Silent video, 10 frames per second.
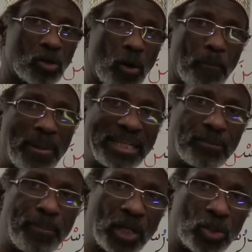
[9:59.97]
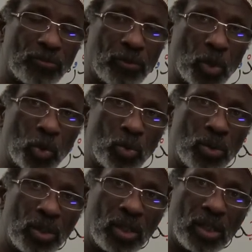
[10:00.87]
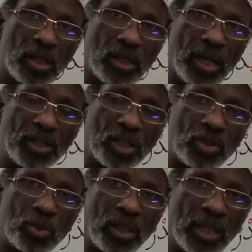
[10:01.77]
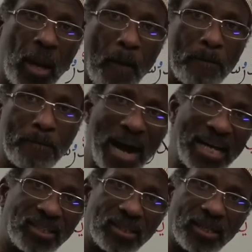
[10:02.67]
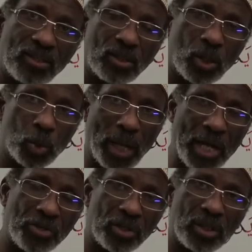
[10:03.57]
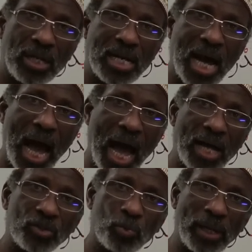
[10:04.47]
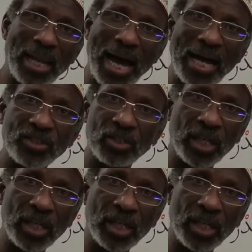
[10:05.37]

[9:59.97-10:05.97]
complete picture for you in relation to the past tense conjugation as well as